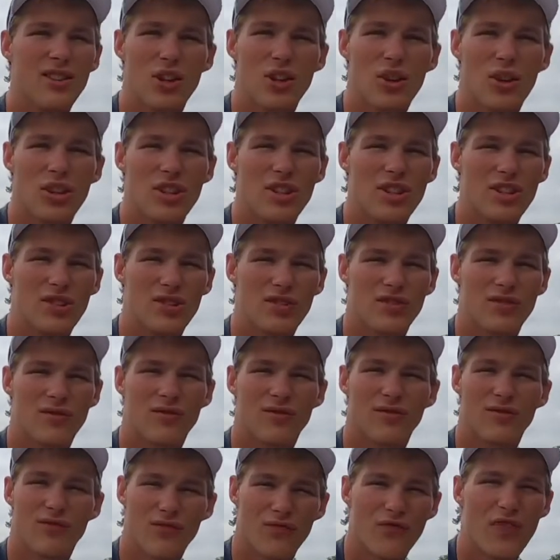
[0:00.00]
You can
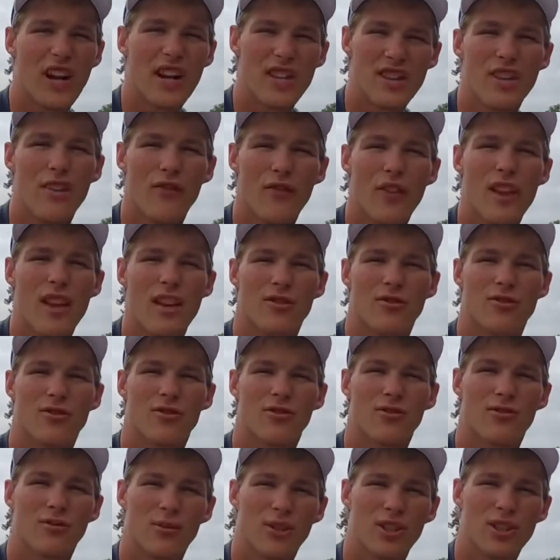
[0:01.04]
just fight the fish,
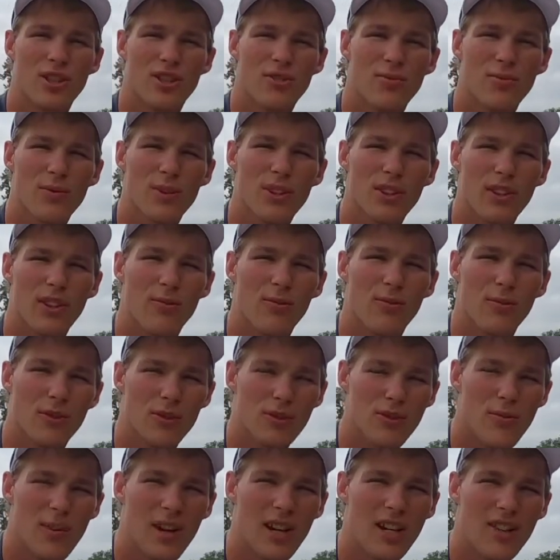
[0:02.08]
which is really what
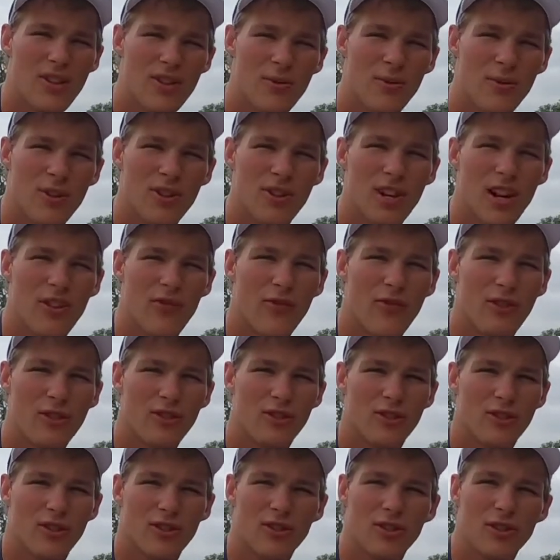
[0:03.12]
you want to do when you're out fishing.